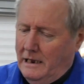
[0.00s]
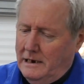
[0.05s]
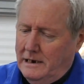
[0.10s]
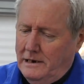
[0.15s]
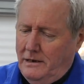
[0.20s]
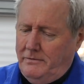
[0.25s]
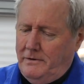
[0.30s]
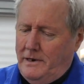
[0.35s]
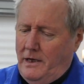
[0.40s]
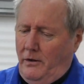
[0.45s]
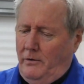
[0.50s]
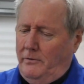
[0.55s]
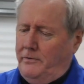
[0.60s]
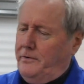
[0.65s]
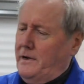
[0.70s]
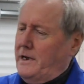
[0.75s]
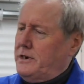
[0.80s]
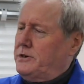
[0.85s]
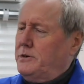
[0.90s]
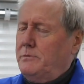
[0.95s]
Lovely
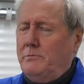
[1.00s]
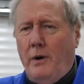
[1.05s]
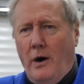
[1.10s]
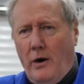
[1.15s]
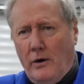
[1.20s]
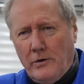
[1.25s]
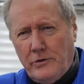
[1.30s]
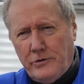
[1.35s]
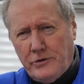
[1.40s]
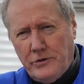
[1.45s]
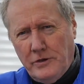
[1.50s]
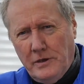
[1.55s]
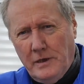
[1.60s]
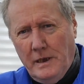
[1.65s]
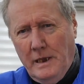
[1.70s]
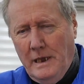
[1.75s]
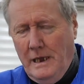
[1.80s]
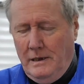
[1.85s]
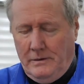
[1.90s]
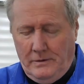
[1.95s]
old-fashioned box.
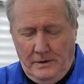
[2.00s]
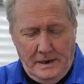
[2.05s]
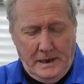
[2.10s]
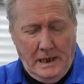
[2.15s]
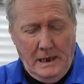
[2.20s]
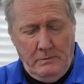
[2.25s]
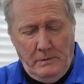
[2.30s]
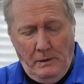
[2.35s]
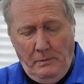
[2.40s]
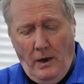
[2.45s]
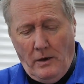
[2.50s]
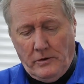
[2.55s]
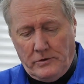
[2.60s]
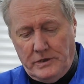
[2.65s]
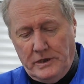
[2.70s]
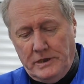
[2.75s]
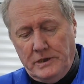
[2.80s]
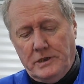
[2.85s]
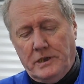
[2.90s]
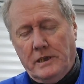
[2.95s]
I'm going to keep the
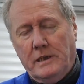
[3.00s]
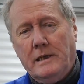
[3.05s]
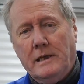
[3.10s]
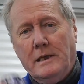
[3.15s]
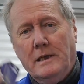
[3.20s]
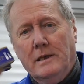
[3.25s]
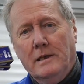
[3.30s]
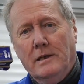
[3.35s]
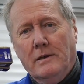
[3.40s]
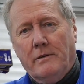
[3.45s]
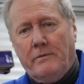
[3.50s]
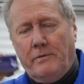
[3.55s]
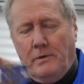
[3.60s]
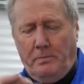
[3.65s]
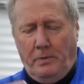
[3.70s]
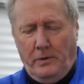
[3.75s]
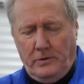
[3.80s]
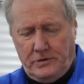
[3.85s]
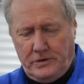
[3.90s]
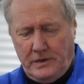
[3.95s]
boxes for
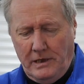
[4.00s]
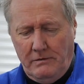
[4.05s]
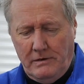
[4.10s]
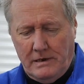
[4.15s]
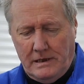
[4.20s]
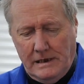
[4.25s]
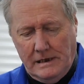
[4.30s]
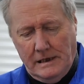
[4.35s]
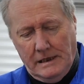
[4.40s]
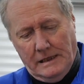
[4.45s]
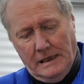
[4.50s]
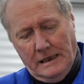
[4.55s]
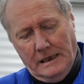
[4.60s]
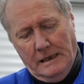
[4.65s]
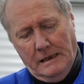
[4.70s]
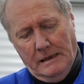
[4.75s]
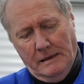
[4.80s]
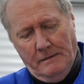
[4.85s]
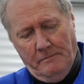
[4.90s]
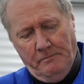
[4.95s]
posterity, I think.
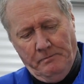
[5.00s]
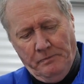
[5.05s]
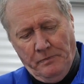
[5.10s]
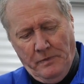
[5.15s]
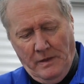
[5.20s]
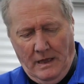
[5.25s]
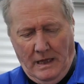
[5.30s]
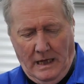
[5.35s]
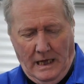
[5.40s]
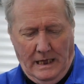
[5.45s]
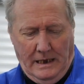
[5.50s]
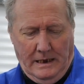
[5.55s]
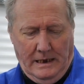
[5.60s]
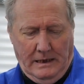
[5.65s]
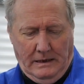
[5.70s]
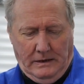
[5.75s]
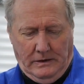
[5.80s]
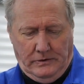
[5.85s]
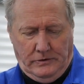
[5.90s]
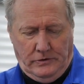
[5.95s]
And
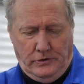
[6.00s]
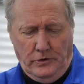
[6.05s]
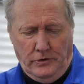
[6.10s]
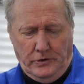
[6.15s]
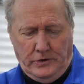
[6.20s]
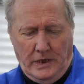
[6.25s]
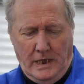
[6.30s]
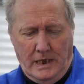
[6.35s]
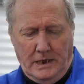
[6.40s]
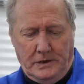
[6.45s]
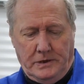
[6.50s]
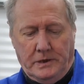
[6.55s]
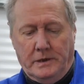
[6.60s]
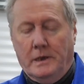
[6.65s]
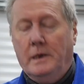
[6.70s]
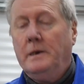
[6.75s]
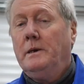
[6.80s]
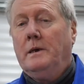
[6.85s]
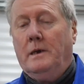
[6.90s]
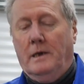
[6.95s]
it just says
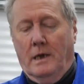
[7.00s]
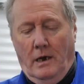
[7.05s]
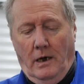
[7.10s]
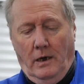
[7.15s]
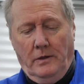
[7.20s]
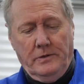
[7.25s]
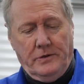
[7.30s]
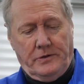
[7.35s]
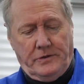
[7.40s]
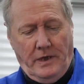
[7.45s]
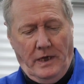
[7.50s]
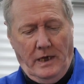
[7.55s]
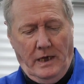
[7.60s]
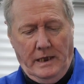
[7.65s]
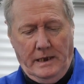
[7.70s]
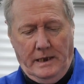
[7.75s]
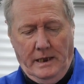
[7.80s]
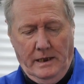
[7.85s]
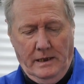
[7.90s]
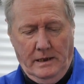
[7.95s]
on the
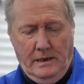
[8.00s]
side,